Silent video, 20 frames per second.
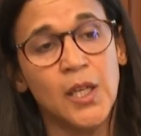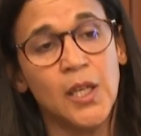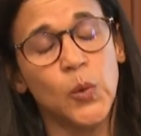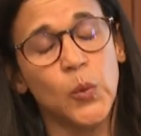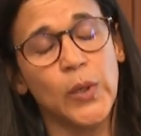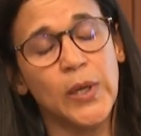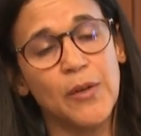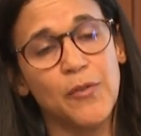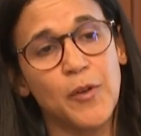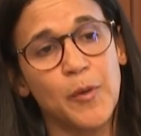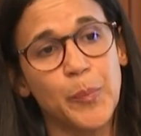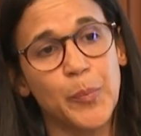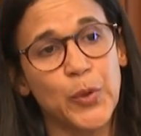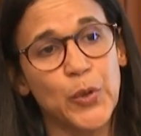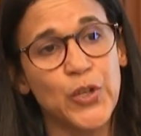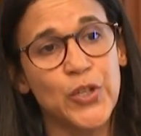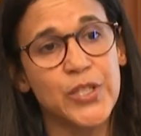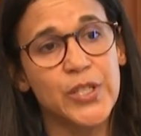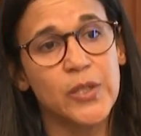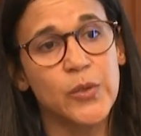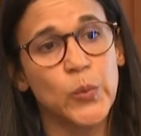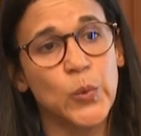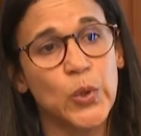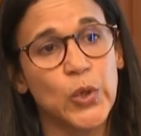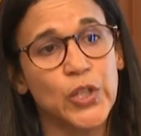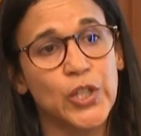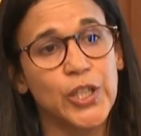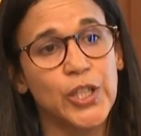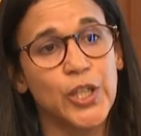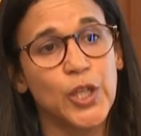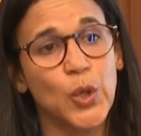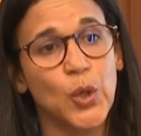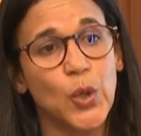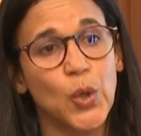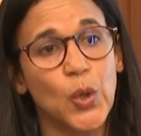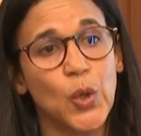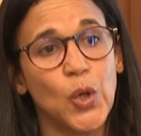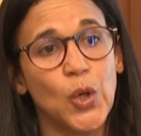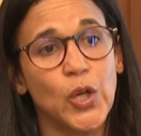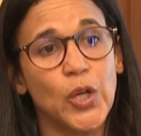we have a project working
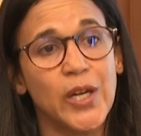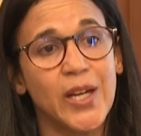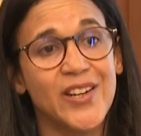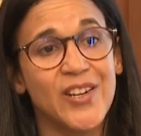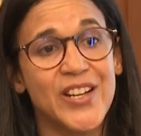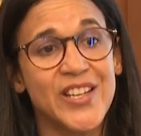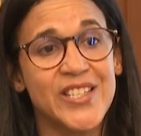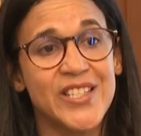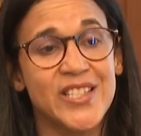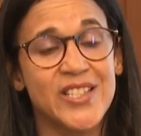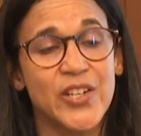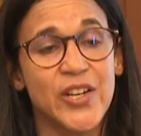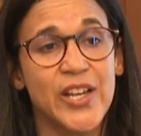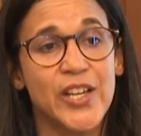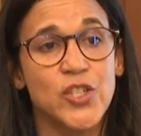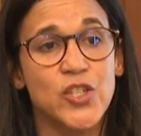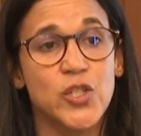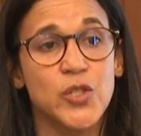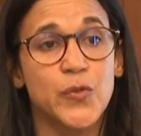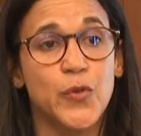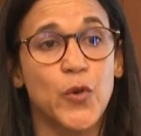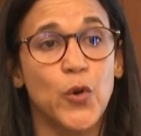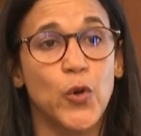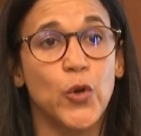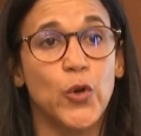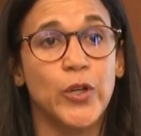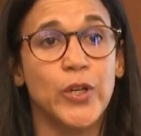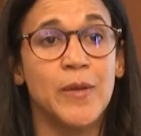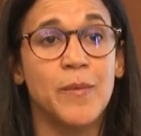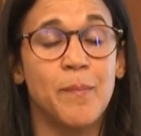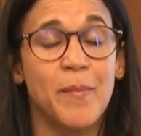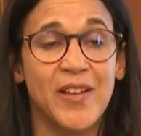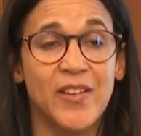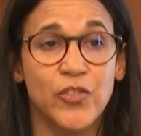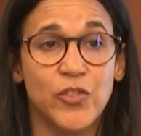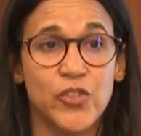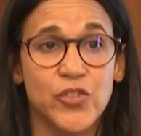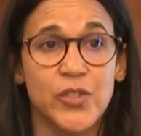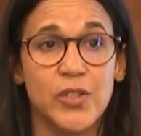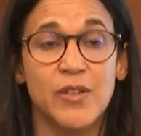on registrations for
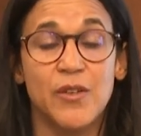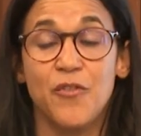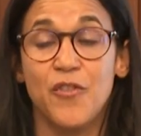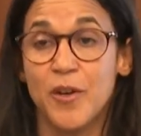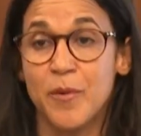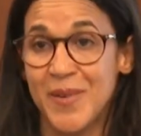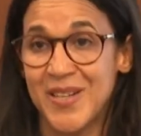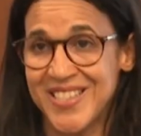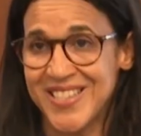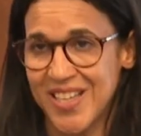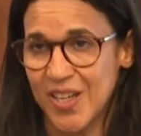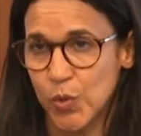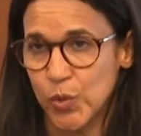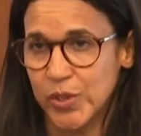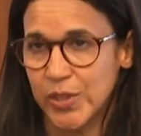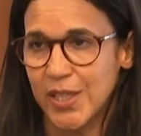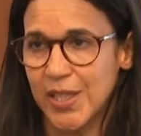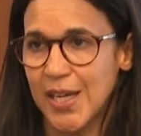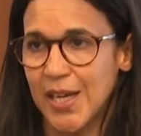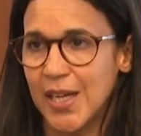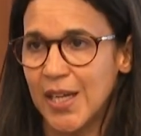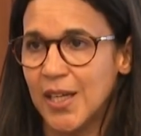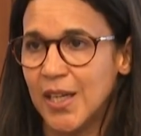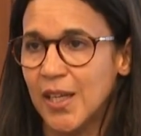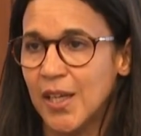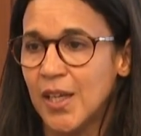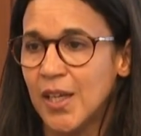investors in the pharmaceutical,